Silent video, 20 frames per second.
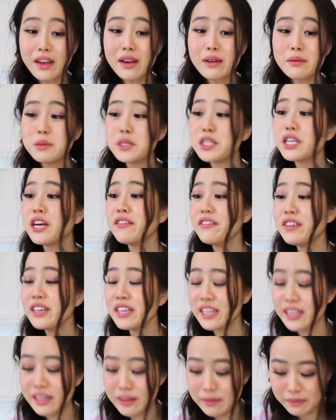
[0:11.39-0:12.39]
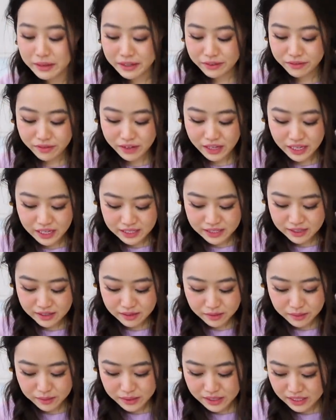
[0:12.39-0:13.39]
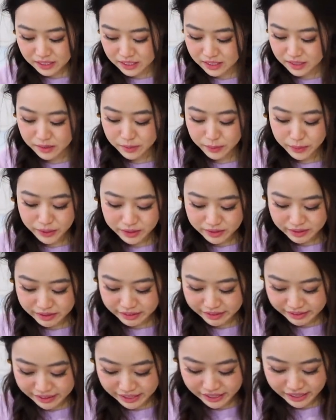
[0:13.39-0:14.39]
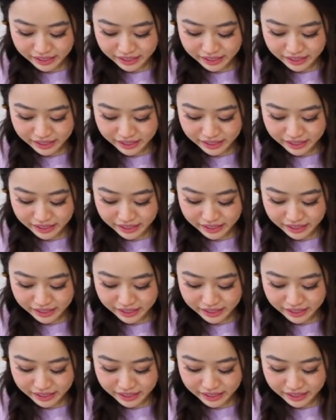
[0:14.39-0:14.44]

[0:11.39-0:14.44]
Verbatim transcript: Stop shoving it in my face. I don't want to see your balls like